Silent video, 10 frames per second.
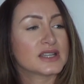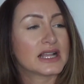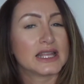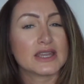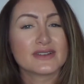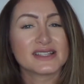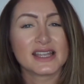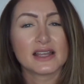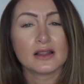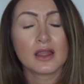
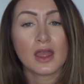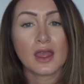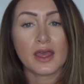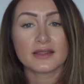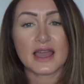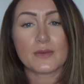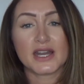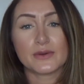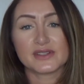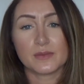Clearasil. Like
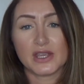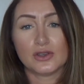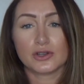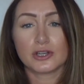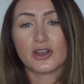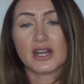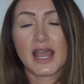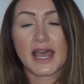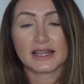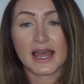when I was a bit younger and I
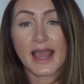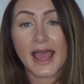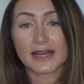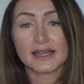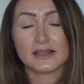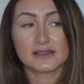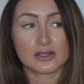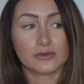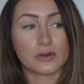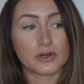had like acne and
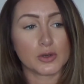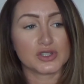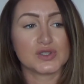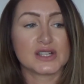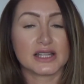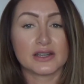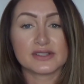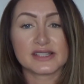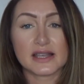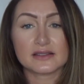stuff, I would always use
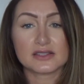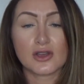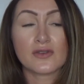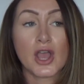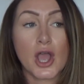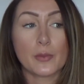Clearasil stuff.